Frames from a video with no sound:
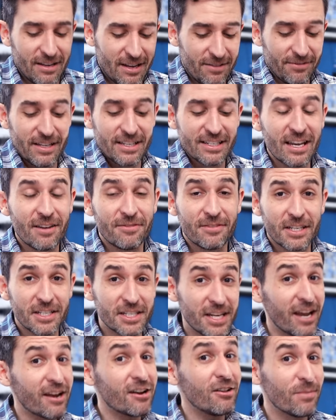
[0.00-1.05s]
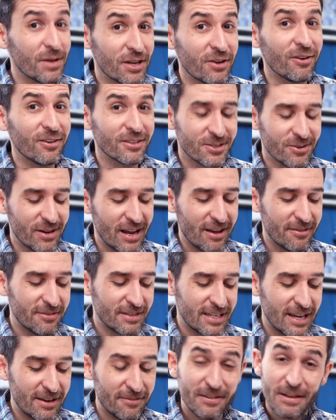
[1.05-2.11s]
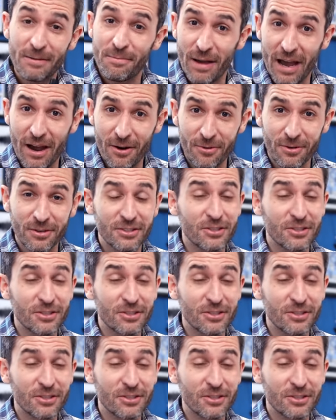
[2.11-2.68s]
You have the safety channel, but you also have safety power,